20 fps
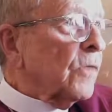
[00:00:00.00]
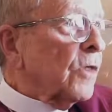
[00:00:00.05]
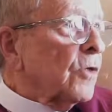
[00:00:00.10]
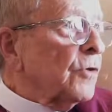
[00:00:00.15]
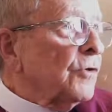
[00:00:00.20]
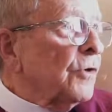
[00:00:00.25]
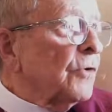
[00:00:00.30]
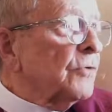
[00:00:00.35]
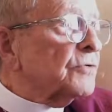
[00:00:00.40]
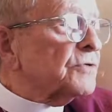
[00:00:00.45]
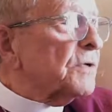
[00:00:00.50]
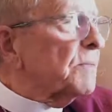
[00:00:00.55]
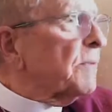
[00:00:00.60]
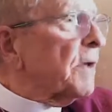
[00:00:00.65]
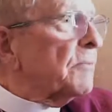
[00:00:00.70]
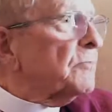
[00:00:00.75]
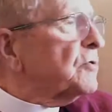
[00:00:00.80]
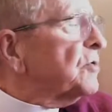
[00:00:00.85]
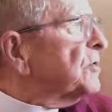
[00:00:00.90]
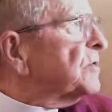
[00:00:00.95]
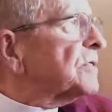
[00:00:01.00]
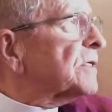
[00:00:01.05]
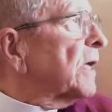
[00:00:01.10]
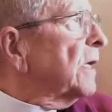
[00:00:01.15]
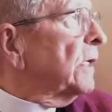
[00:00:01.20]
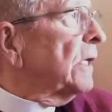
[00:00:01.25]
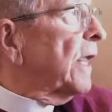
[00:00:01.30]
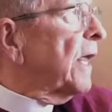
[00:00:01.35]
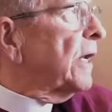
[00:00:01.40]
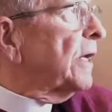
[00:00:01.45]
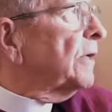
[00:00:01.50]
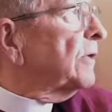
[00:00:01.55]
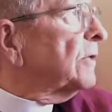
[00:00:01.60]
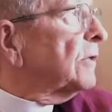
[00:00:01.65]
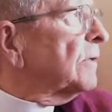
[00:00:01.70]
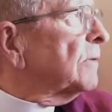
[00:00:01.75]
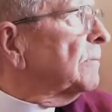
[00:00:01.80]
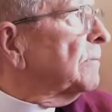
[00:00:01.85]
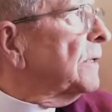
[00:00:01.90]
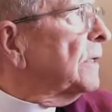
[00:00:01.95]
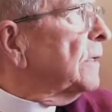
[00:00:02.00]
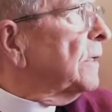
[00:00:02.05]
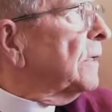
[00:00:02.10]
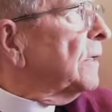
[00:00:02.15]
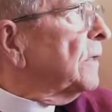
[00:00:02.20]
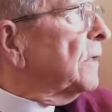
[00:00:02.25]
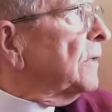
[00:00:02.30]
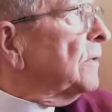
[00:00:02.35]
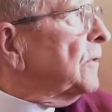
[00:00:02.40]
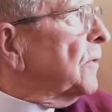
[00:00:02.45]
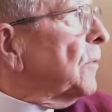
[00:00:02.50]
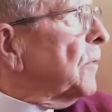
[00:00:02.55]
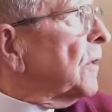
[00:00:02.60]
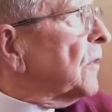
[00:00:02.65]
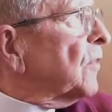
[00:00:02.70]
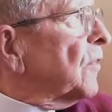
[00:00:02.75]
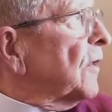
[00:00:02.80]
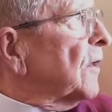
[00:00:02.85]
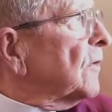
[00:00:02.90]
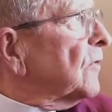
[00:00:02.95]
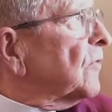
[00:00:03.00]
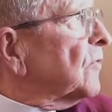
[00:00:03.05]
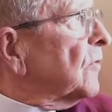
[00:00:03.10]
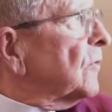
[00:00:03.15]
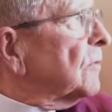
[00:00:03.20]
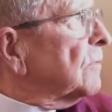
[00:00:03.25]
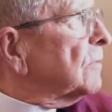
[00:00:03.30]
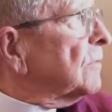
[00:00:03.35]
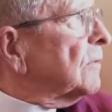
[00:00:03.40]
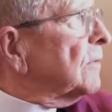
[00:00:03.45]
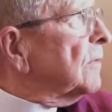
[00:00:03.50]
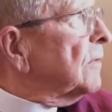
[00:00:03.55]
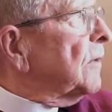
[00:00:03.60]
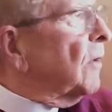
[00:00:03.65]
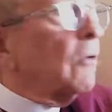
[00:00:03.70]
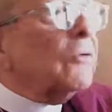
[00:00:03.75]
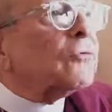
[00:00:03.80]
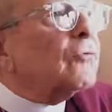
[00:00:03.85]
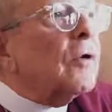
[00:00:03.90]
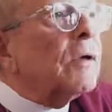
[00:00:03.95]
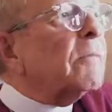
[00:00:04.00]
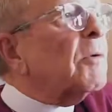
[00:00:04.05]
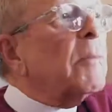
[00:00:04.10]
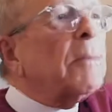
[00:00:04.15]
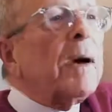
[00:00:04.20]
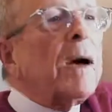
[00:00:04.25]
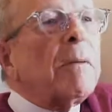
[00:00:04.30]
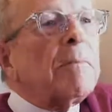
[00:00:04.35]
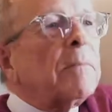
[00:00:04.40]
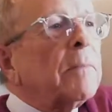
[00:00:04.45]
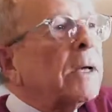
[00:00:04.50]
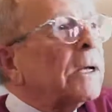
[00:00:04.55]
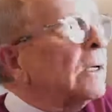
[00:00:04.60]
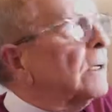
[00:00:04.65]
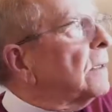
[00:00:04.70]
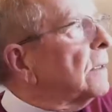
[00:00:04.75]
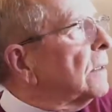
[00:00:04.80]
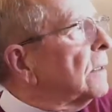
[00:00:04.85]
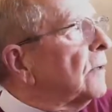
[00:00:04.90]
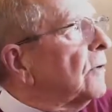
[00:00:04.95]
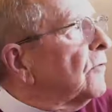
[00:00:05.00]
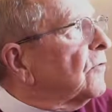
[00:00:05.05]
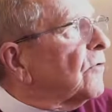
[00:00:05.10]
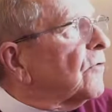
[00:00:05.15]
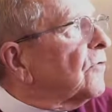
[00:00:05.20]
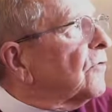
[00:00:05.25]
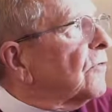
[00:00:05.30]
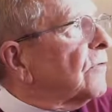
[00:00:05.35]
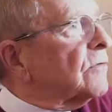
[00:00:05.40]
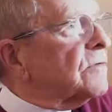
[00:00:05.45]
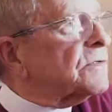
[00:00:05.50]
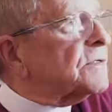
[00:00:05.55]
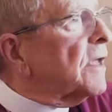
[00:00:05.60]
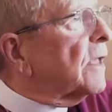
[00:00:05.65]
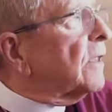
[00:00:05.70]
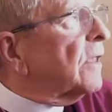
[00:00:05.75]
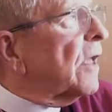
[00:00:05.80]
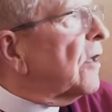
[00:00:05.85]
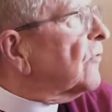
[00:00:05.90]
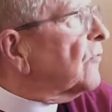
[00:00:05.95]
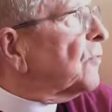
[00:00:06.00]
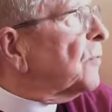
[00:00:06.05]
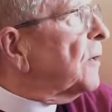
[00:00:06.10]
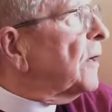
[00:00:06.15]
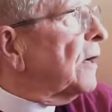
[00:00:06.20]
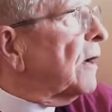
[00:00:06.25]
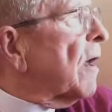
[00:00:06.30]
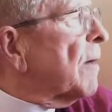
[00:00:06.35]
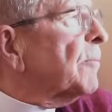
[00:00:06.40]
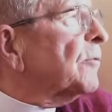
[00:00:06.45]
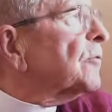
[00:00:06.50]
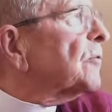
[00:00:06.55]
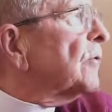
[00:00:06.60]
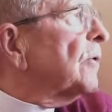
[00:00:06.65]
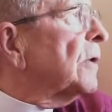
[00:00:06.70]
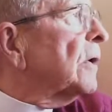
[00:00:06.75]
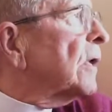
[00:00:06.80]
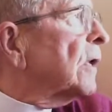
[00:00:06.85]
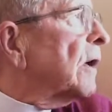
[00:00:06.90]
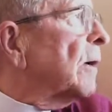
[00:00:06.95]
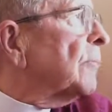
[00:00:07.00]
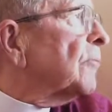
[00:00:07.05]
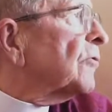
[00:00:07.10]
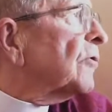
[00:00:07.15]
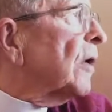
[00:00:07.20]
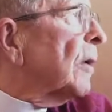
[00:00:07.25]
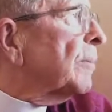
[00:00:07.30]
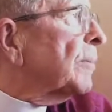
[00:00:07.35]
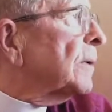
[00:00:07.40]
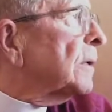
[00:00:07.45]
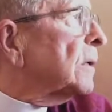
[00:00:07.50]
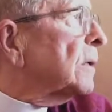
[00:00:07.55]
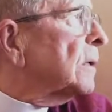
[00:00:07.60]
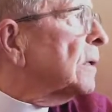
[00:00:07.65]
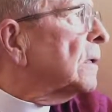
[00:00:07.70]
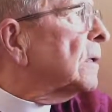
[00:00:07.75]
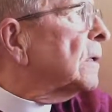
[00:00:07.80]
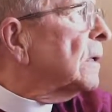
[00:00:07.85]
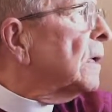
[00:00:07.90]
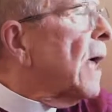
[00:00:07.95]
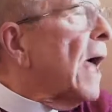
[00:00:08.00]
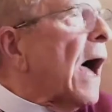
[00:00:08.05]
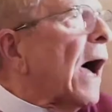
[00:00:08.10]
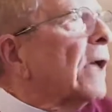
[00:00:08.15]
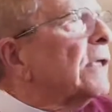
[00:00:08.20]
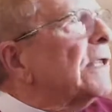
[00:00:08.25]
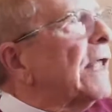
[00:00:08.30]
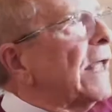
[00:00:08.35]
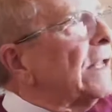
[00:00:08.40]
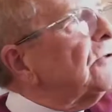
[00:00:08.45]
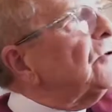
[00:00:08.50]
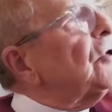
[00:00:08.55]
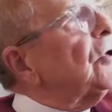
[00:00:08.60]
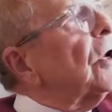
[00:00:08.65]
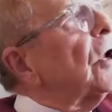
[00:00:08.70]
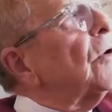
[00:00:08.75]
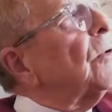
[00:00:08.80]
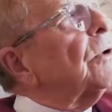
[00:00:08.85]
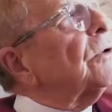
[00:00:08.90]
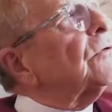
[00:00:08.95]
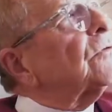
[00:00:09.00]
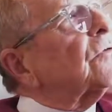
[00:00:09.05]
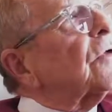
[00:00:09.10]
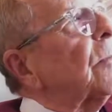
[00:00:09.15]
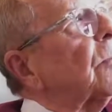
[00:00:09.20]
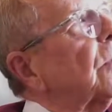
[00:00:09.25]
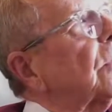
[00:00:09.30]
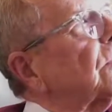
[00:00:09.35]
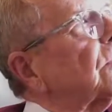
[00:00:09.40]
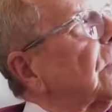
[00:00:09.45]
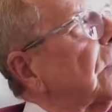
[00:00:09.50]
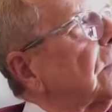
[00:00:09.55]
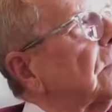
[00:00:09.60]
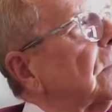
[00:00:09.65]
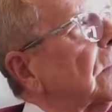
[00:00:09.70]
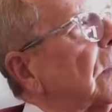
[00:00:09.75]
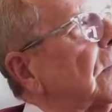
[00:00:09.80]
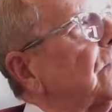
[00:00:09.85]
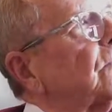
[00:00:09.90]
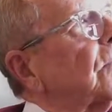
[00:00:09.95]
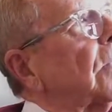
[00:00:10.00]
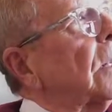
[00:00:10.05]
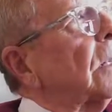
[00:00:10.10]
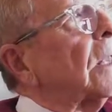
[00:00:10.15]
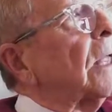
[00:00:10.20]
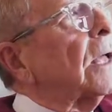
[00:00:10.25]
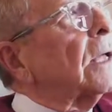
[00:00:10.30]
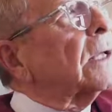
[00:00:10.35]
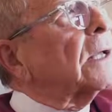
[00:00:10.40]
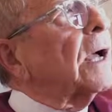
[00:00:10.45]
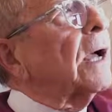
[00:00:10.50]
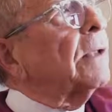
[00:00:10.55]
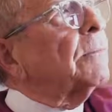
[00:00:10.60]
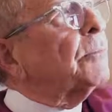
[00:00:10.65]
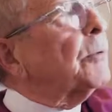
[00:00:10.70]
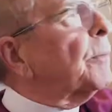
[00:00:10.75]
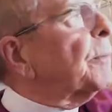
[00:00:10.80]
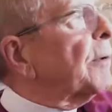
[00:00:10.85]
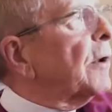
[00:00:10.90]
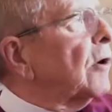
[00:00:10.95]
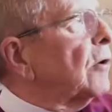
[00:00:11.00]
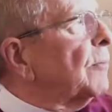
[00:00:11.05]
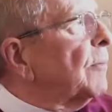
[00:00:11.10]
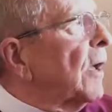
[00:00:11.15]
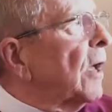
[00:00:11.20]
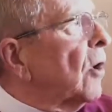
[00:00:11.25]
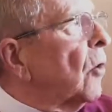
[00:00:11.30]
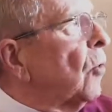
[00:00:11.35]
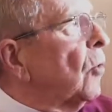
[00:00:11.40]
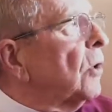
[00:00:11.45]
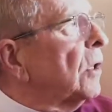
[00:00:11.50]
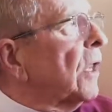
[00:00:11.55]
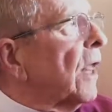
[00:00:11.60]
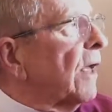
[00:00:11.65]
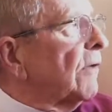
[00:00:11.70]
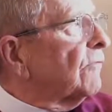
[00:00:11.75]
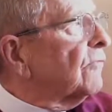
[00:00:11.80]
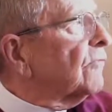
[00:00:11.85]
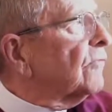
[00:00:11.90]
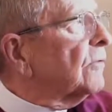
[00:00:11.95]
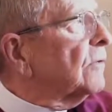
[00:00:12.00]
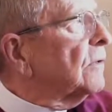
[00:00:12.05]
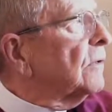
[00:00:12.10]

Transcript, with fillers: you know, sometimes you just get led into doing things. You, you don't dream them up, but you just say yes when an opportunity comes up. And, I, and you know, in some ways, I, I felt like I'd prepared my whole life